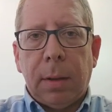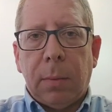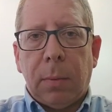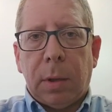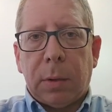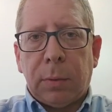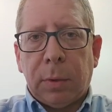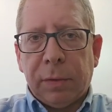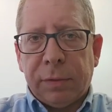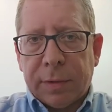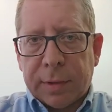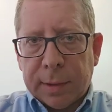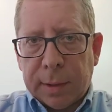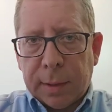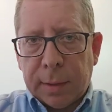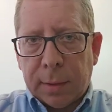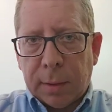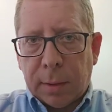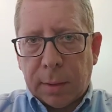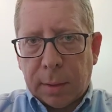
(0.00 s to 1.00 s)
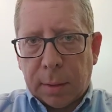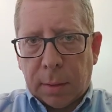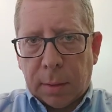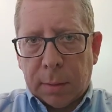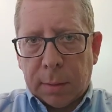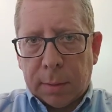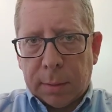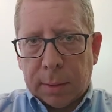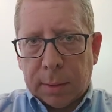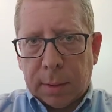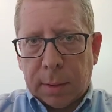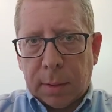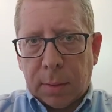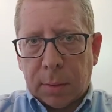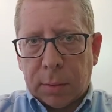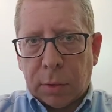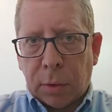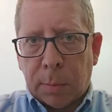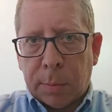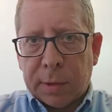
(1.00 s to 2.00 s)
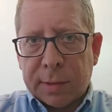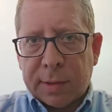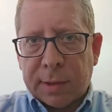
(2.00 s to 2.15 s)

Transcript: What we've seen on October